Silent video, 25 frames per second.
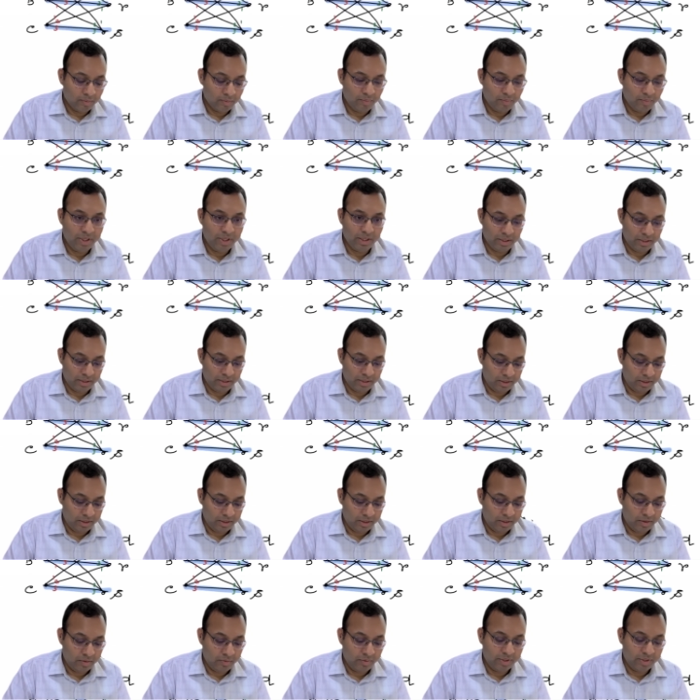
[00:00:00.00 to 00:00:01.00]
B,
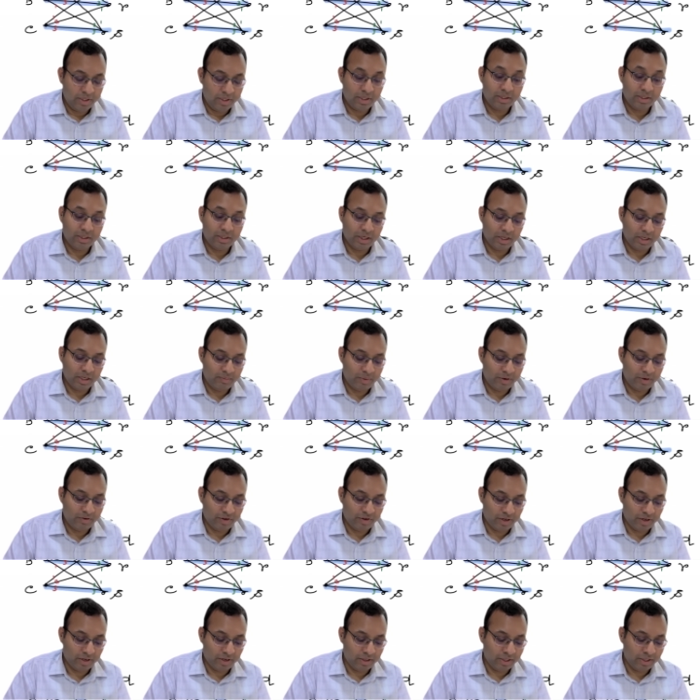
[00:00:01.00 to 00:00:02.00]
which is third
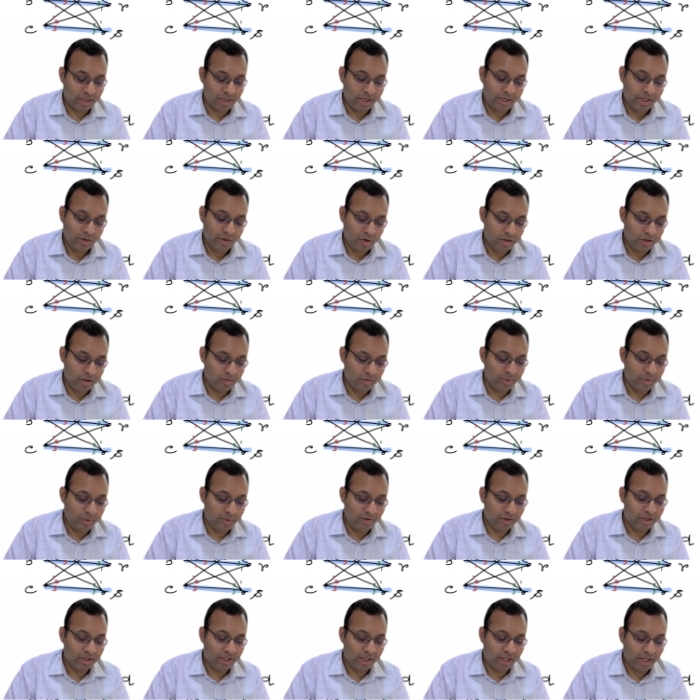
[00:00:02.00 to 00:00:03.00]
preference, and it also
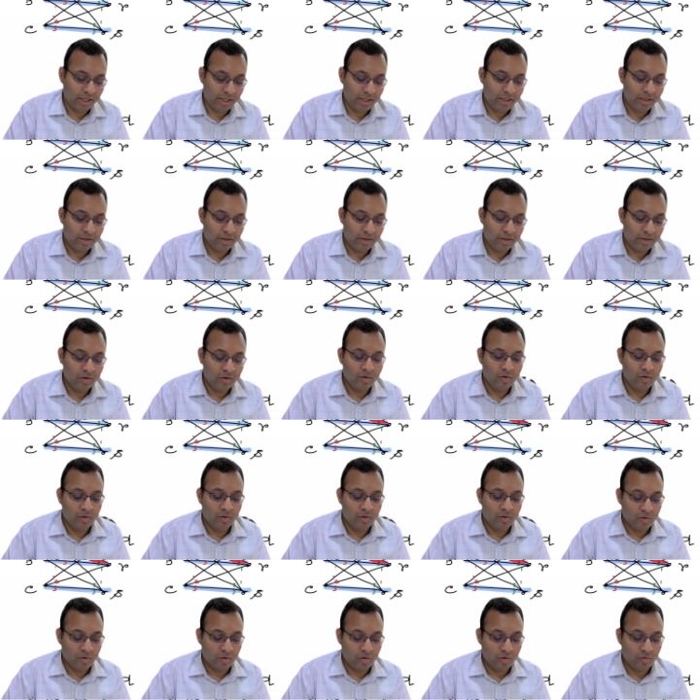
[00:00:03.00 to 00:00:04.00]
prefers A
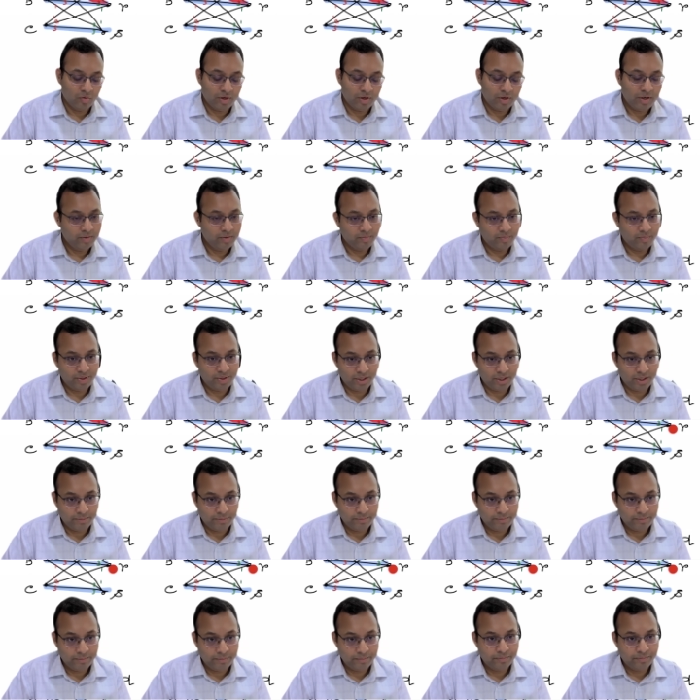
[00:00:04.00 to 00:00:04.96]
over B.